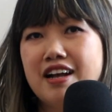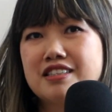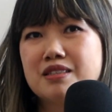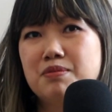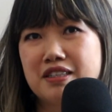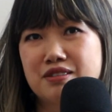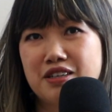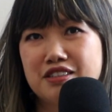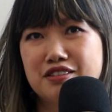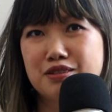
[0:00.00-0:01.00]
It's the best
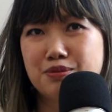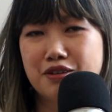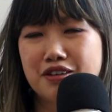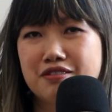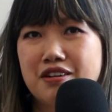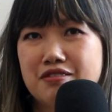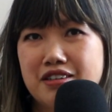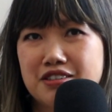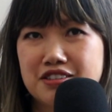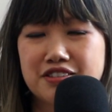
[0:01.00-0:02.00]
way to support what we
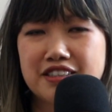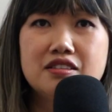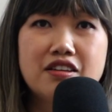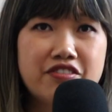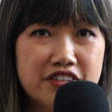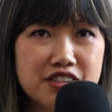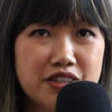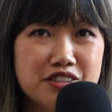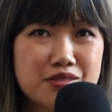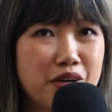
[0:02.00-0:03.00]
are doing. The first
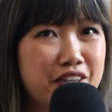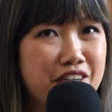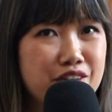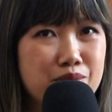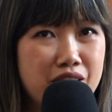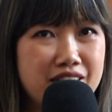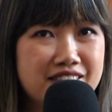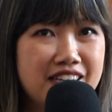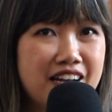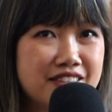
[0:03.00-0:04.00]
way to market your
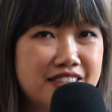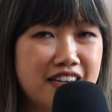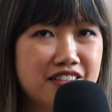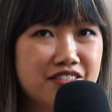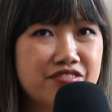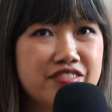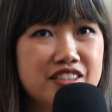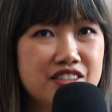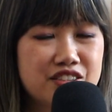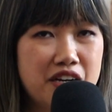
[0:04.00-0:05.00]
product outside of
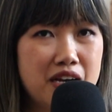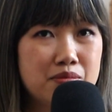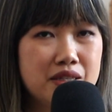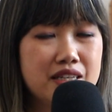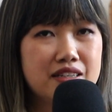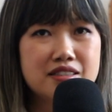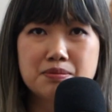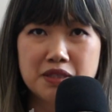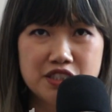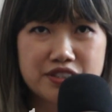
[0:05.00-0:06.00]
Instagram is
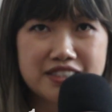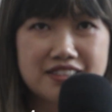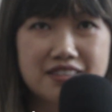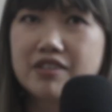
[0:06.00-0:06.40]
Pinterest.